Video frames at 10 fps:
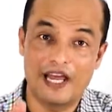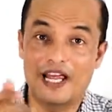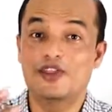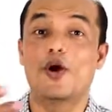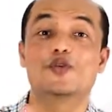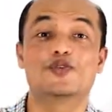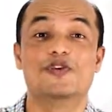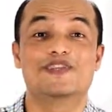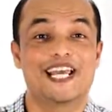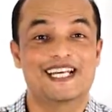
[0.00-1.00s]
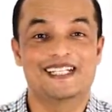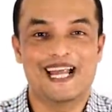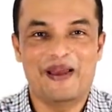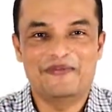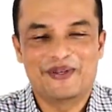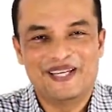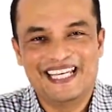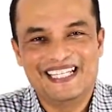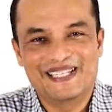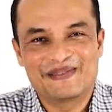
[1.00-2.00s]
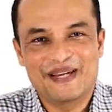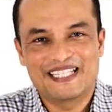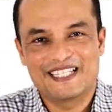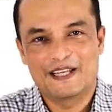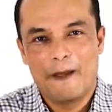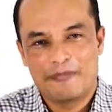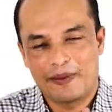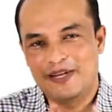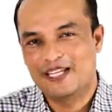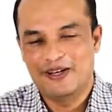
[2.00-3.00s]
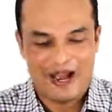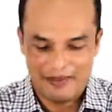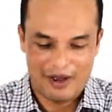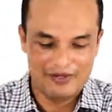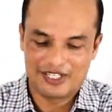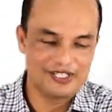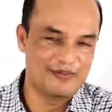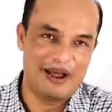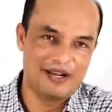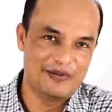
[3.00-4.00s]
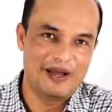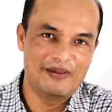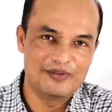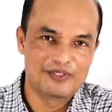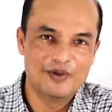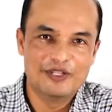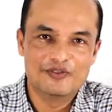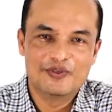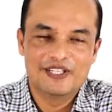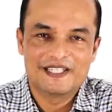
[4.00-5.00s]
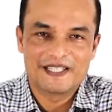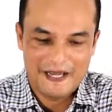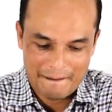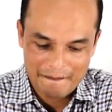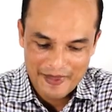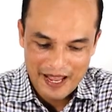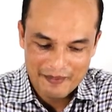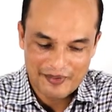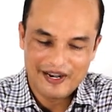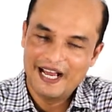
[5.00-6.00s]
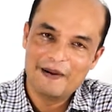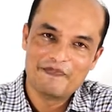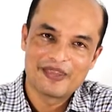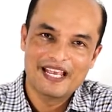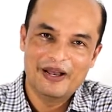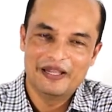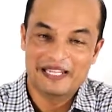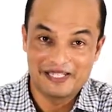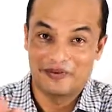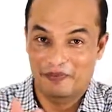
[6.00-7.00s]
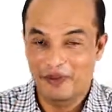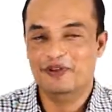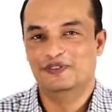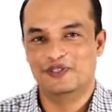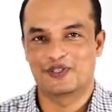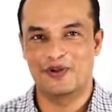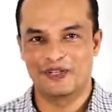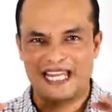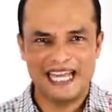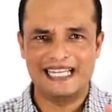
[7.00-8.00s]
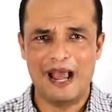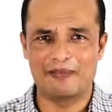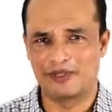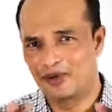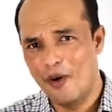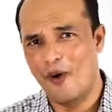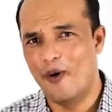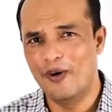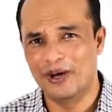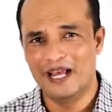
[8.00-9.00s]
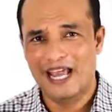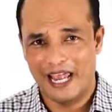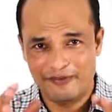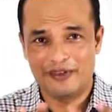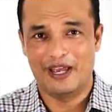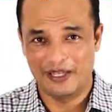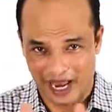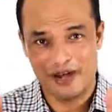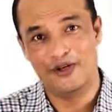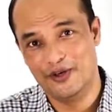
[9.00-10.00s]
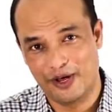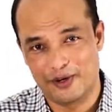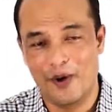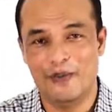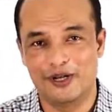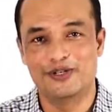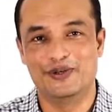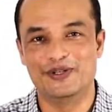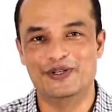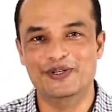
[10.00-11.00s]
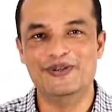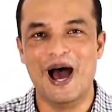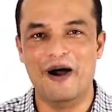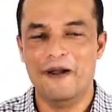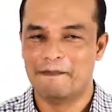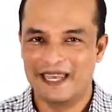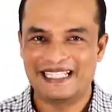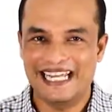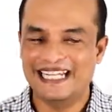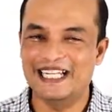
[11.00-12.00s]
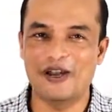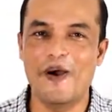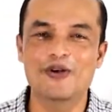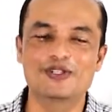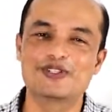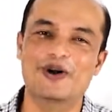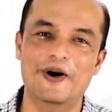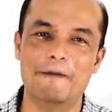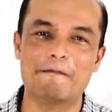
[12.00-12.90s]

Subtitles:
And those who have taken time to hear this message, let me tell you, I was just reminded while I was going through this prayer. There's a beautiful song. Take time. Go. I know you're at home. What you want to do now is get that old song.